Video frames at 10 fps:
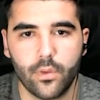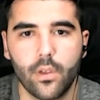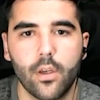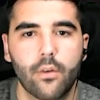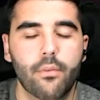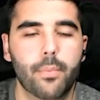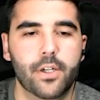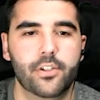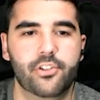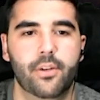a
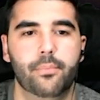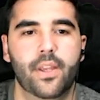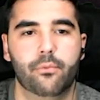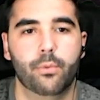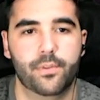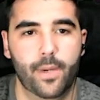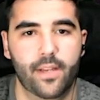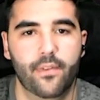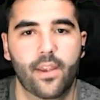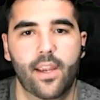partnership that was
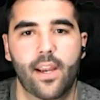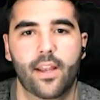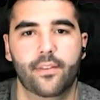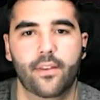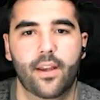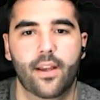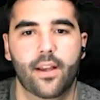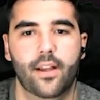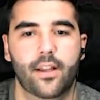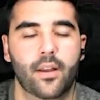made, and
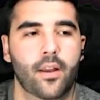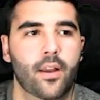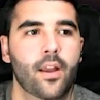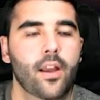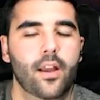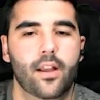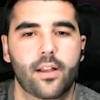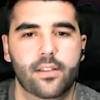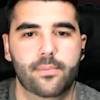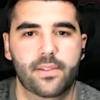a
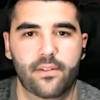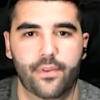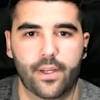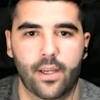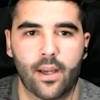specific